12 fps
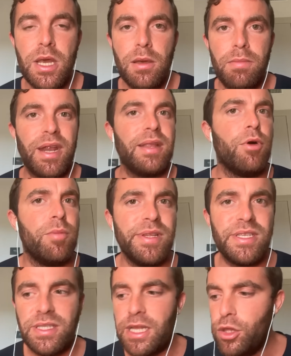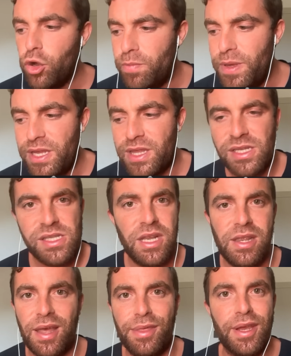But at the moment, still no bid and still
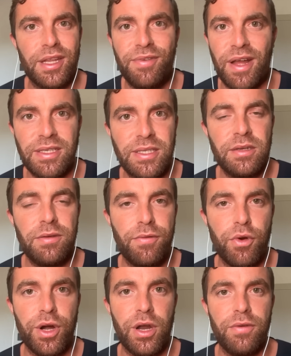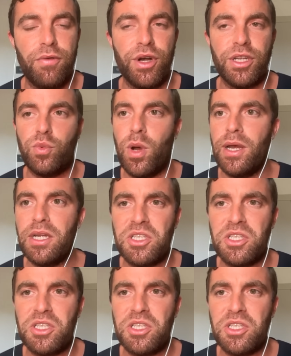nothing advanced for that one.